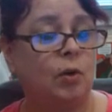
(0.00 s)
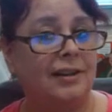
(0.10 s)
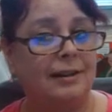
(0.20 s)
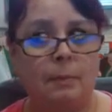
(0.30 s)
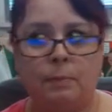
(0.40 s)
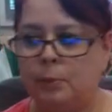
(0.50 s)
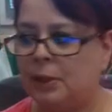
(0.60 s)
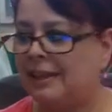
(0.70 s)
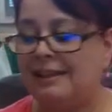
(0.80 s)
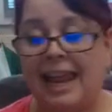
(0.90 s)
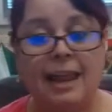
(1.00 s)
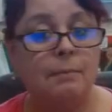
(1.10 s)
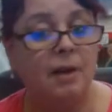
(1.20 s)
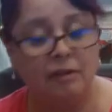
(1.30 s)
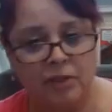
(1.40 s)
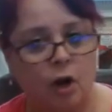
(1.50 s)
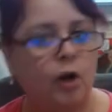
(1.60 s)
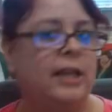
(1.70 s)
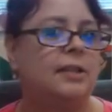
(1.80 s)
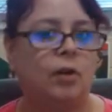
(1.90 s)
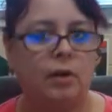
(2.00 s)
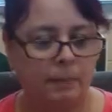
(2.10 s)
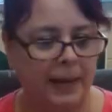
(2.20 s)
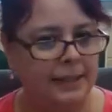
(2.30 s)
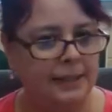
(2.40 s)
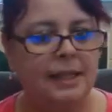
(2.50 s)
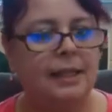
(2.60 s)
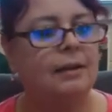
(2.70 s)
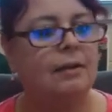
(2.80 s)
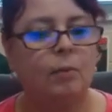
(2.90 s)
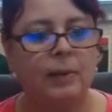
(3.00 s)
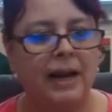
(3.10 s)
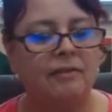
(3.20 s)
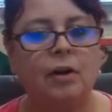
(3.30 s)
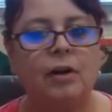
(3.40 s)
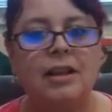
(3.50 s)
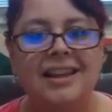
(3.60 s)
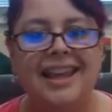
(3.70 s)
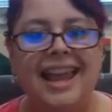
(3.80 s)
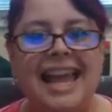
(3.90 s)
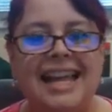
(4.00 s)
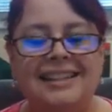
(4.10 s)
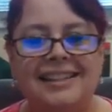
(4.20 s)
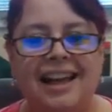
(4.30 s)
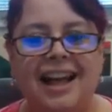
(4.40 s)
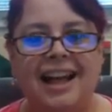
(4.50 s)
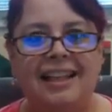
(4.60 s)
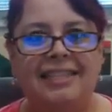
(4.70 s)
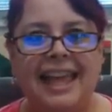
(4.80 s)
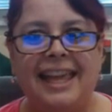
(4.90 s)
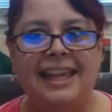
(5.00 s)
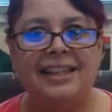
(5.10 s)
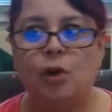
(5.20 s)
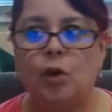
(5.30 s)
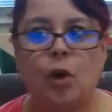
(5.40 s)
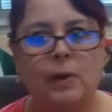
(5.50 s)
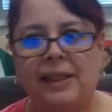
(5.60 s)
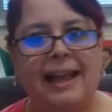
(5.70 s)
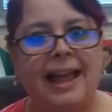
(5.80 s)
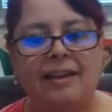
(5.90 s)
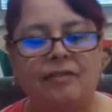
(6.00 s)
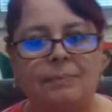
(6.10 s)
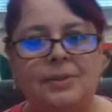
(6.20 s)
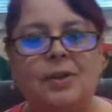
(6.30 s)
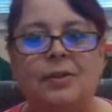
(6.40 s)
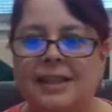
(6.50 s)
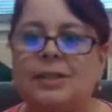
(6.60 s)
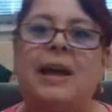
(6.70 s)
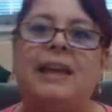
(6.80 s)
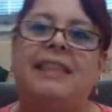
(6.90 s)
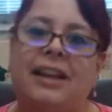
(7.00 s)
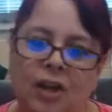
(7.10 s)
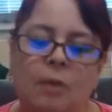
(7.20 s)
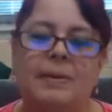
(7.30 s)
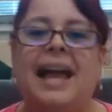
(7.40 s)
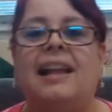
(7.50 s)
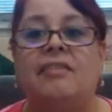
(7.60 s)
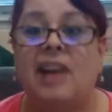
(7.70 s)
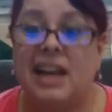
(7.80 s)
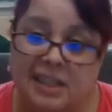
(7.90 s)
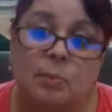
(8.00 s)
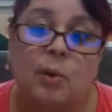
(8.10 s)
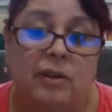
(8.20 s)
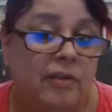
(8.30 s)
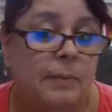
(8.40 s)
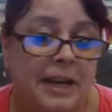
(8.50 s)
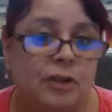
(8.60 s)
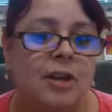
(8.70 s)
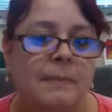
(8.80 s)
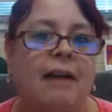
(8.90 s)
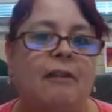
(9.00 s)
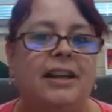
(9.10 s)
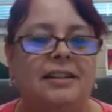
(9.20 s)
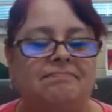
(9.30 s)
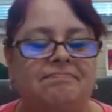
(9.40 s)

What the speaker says: or put the name of the artist or the painting or whatever, and they don't know where they got it from. So this way they could go back and find some more information about it.